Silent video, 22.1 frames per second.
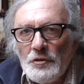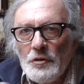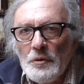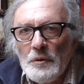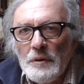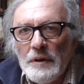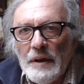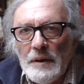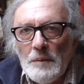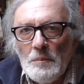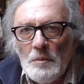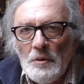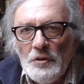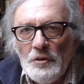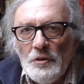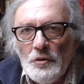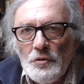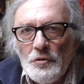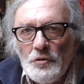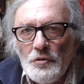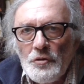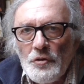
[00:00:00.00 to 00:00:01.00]
to enable
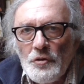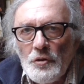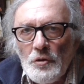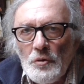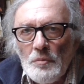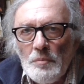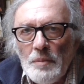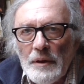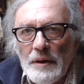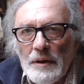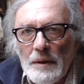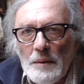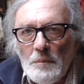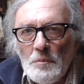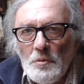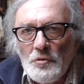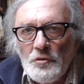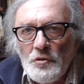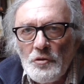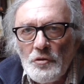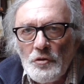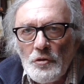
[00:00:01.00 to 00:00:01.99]
you to be
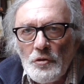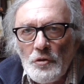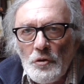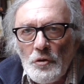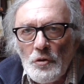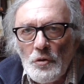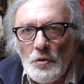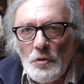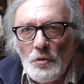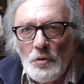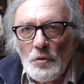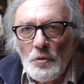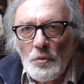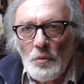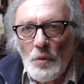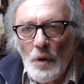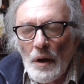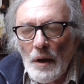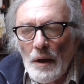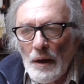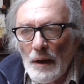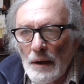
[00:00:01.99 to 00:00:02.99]
able
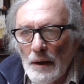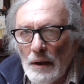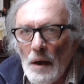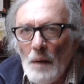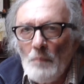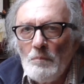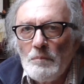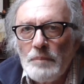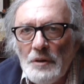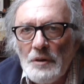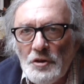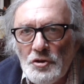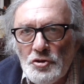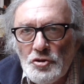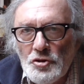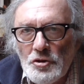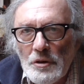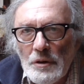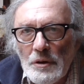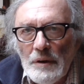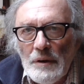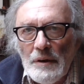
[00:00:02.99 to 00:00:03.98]
to
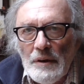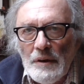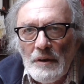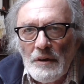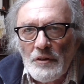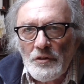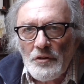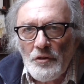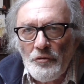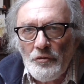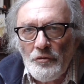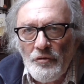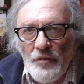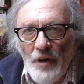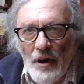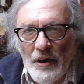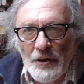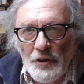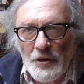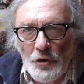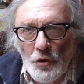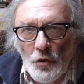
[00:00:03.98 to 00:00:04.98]
accomplish the
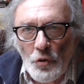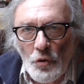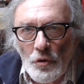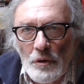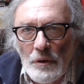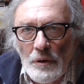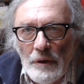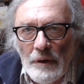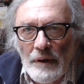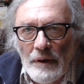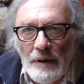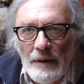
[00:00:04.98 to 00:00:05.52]
final